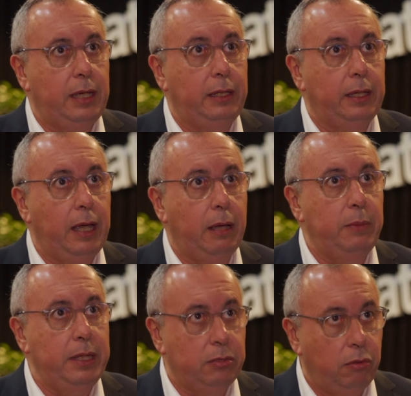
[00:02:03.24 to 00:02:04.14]
and rare
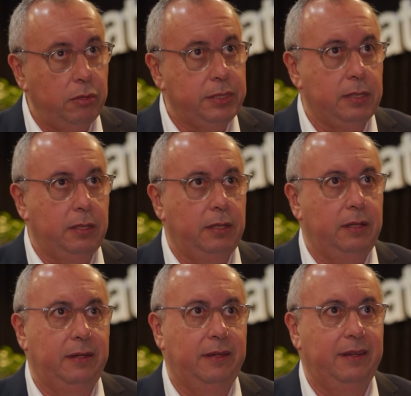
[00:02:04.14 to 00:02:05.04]
metals,
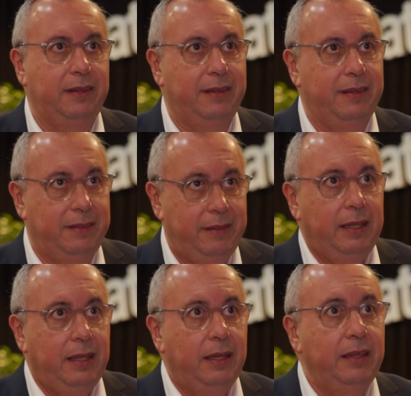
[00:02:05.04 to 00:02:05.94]

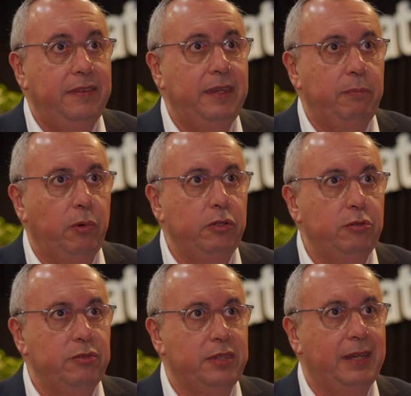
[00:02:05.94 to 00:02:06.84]
and they
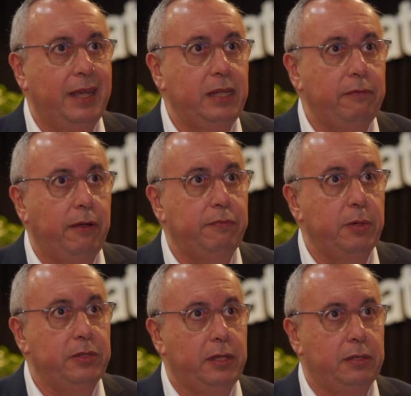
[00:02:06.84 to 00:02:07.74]
produce
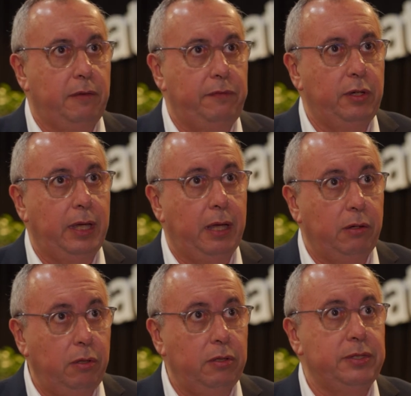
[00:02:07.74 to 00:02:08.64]
95% of the rare
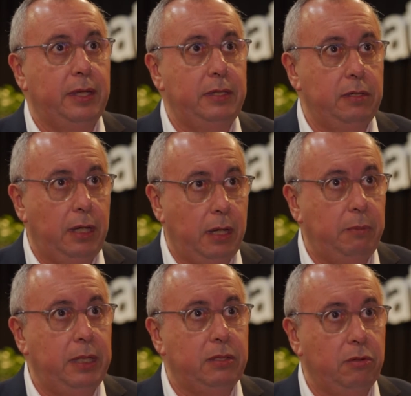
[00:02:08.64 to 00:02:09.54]
earths and the rare
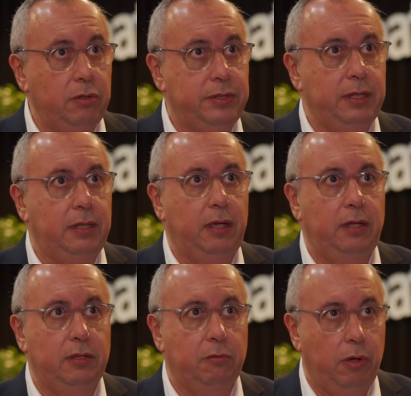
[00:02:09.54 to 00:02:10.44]
metals
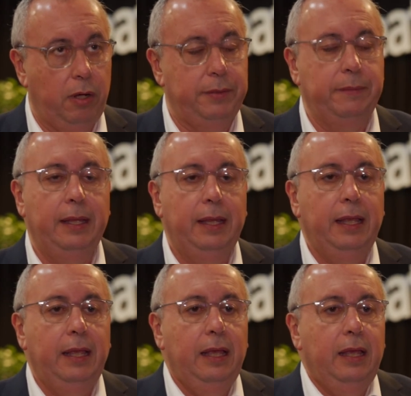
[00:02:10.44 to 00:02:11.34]
in the world.
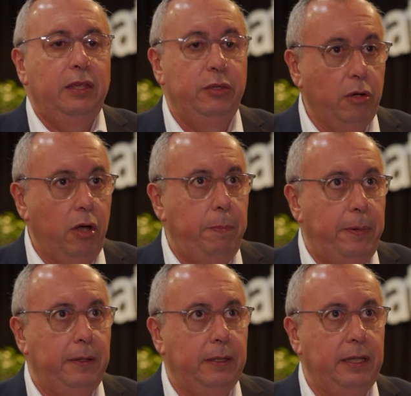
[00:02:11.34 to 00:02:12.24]
Europe
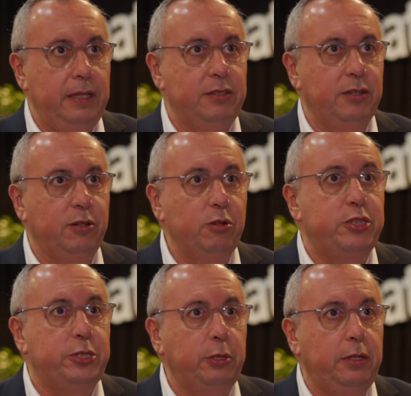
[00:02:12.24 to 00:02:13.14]
is a good
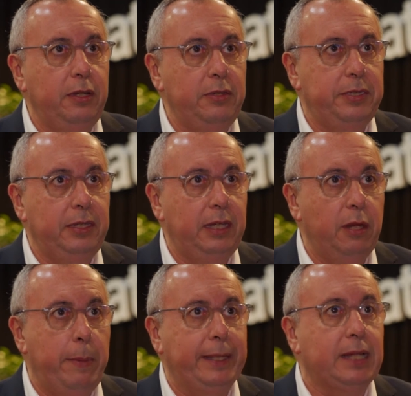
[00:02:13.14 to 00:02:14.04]
student in
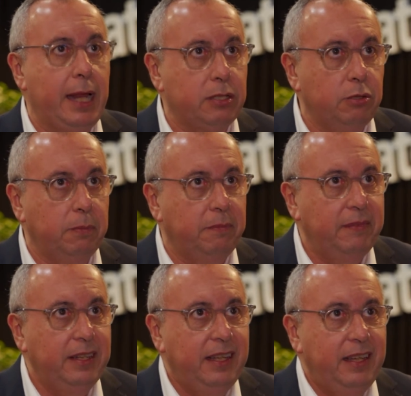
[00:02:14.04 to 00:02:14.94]
a bad classroom
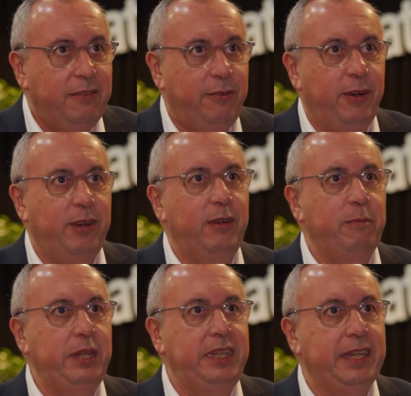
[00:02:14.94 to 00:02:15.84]
for
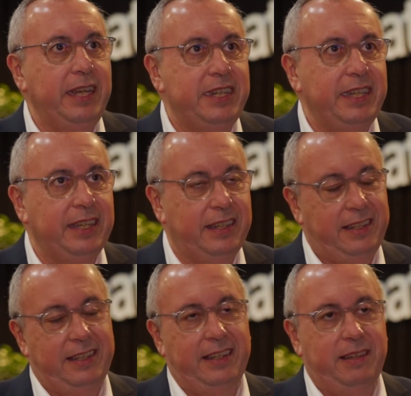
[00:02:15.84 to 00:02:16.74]
mitigating,
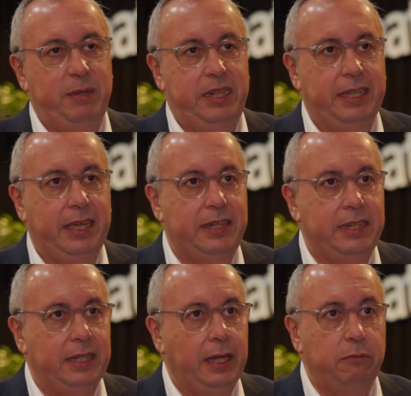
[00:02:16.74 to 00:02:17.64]

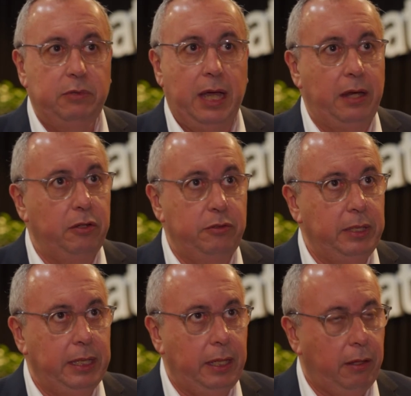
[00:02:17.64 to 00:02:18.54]
and we are not
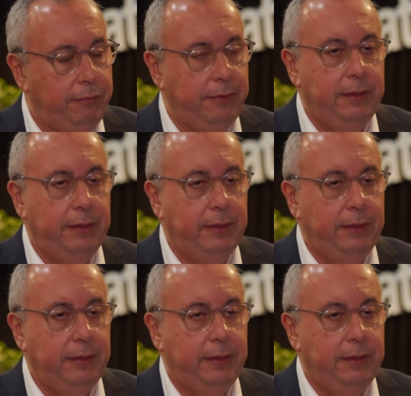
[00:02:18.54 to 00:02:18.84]
doing enough.